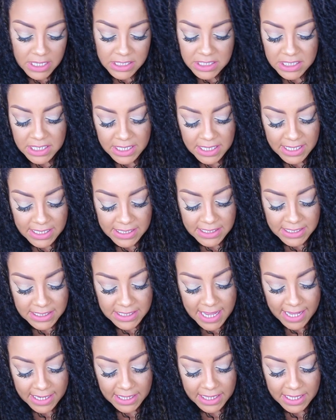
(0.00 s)
She is
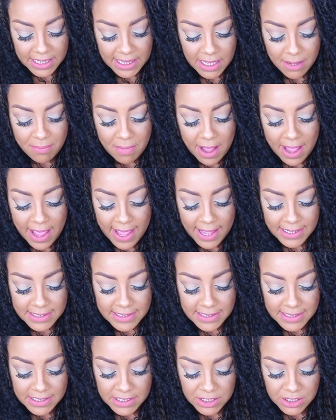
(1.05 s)
technically my
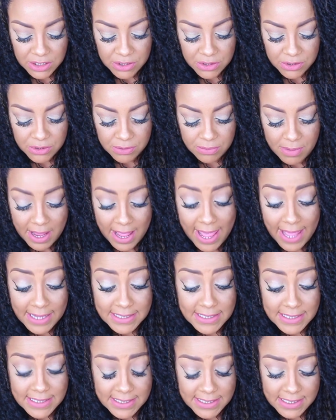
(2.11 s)
ex-sister, my
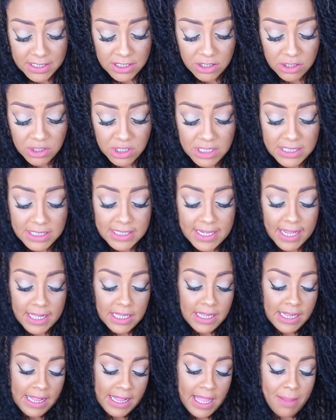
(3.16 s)
ex's sister. She is
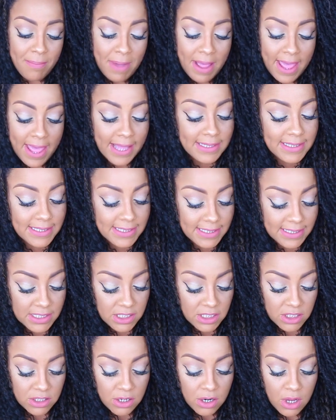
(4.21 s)
technically my ex's
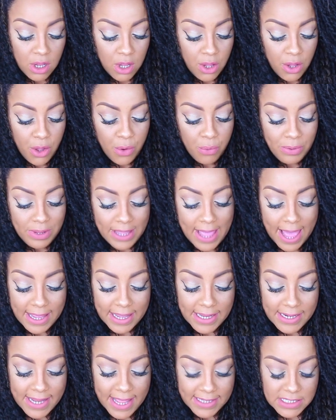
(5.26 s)
sister. We
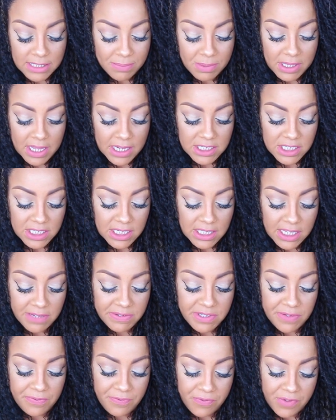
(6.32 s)
got connected because she
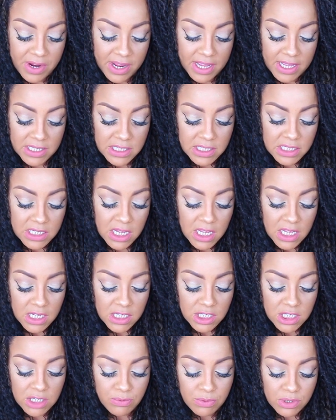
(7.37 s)
lives in France.
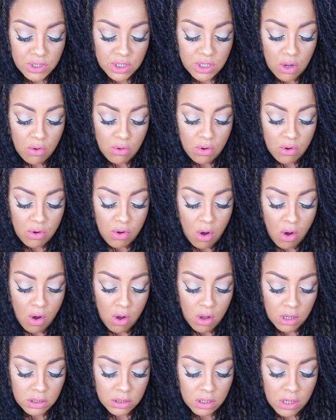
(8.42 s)
She was so
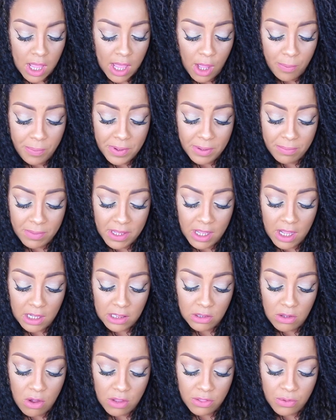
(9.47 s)
cool helping me
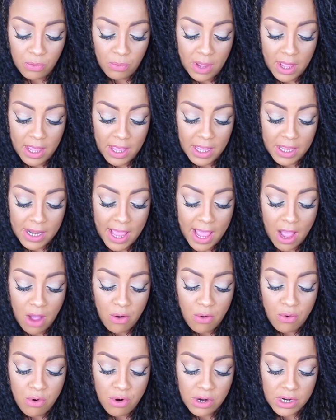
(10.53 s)
along the way and
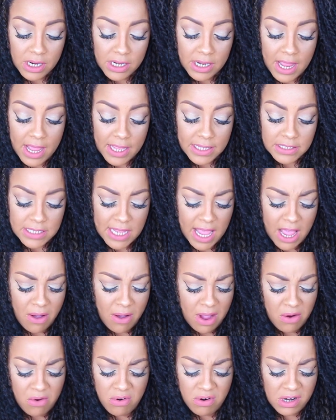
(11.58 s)
how organized, how
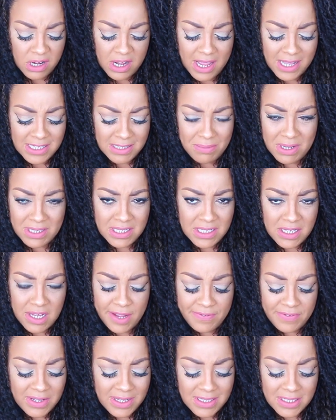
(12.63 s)
I organized my
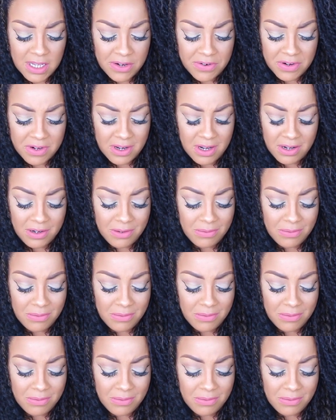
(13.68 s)
stuff, etc.